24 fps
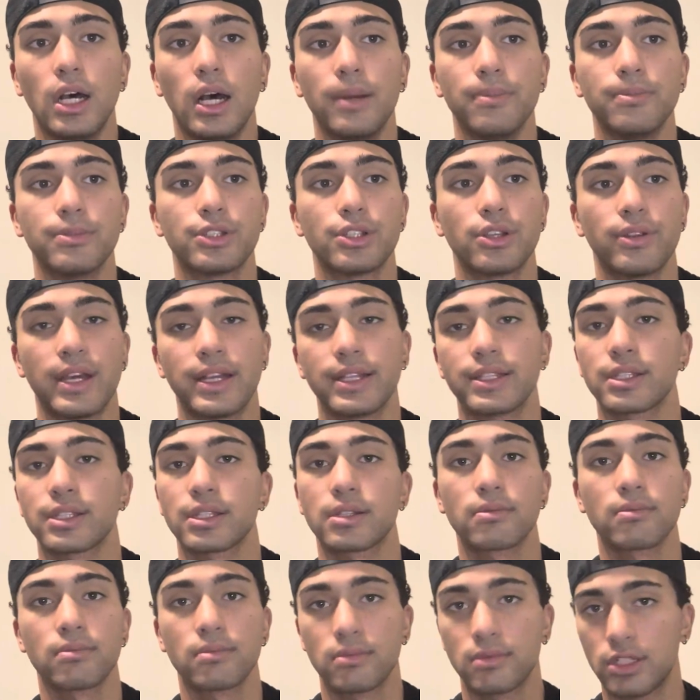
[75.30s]
So that's
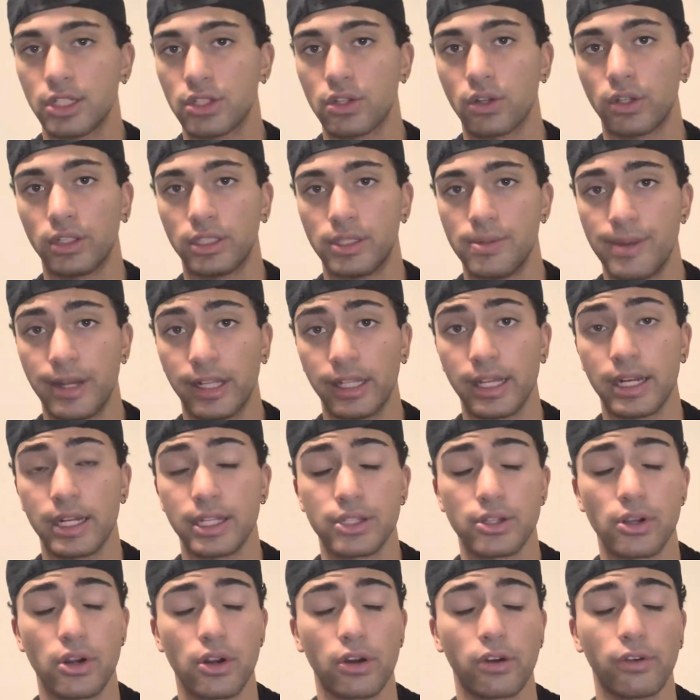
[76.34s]
just ultimately an
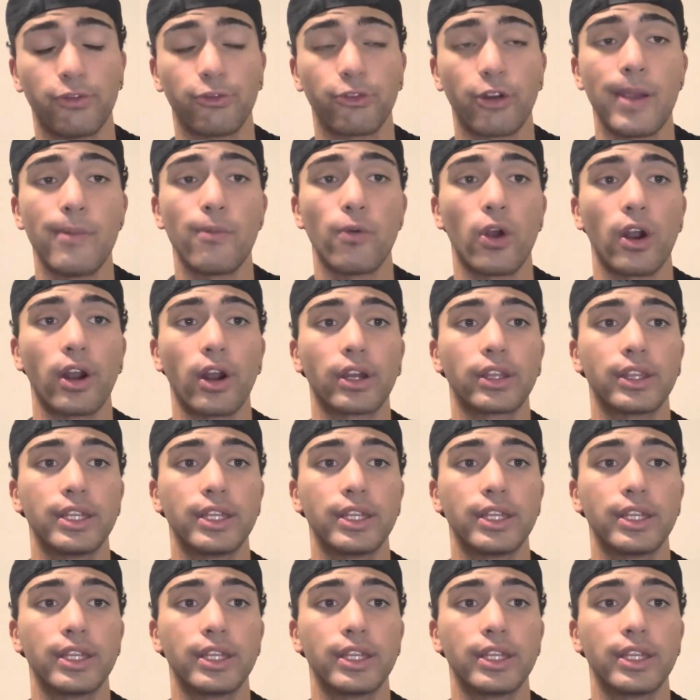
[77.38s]
internal framework.